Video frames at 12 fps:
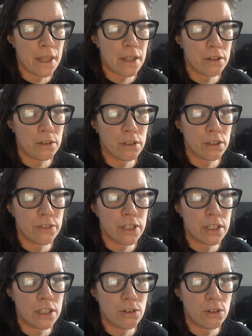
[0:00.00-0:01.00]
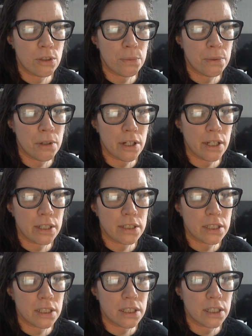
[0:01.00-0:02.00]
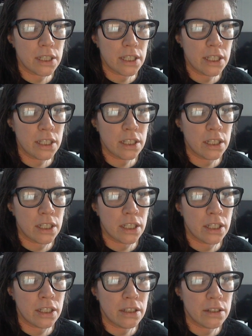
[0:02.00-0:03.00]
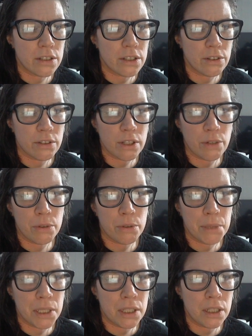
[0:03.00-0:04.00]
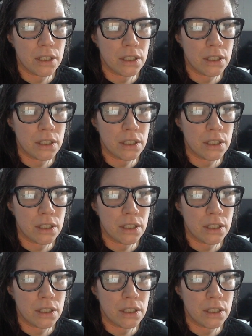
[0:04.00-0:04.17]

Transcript: one of the Neona products in it, so that would be